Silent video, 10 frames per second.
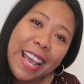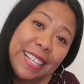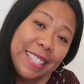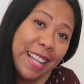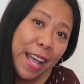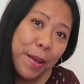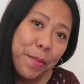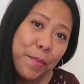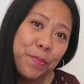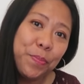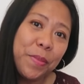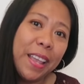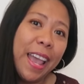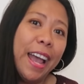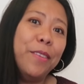next time.
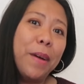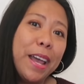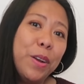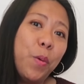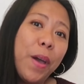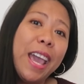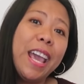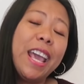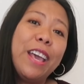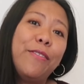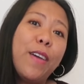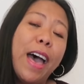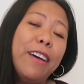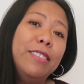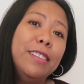And by the way, if you
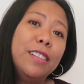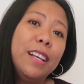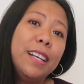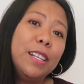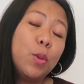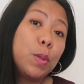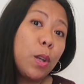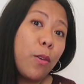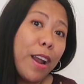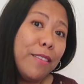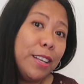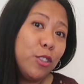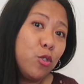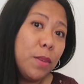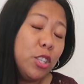haven't subscribed
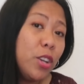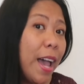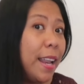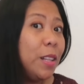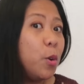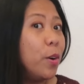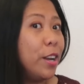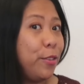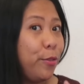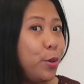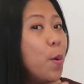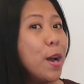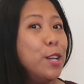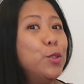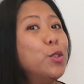yet to my channel, or if you
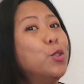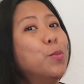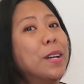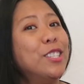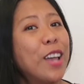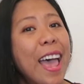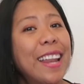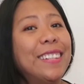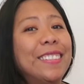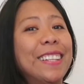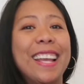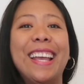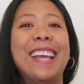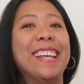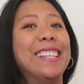are new to my channel,
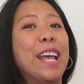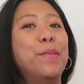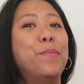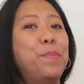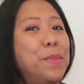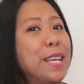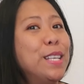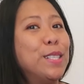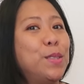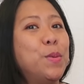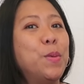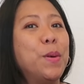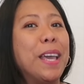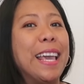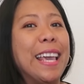then please do
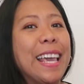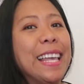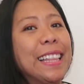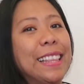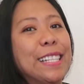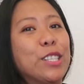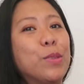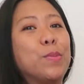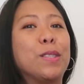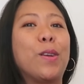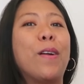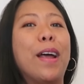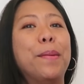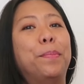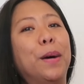hit the
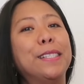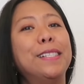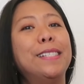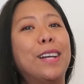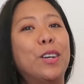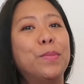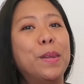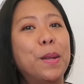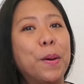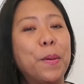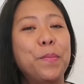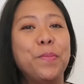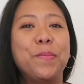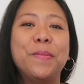subscribe button down below,